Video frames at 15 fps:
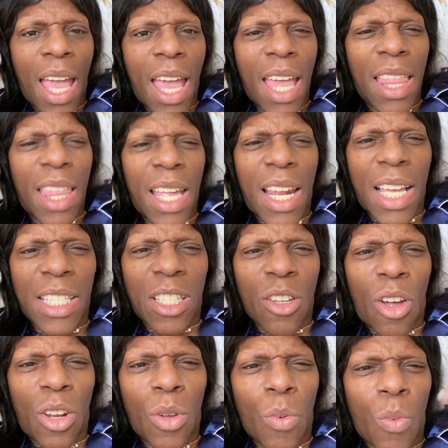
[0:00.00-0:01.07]
And then I
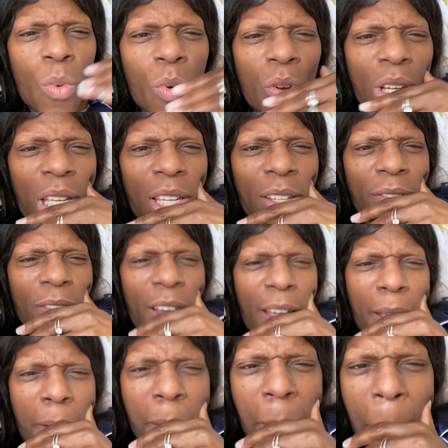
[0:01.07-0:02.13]
started walking,
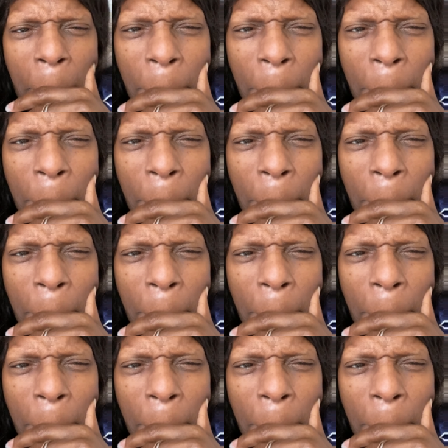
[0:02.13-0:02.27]
right?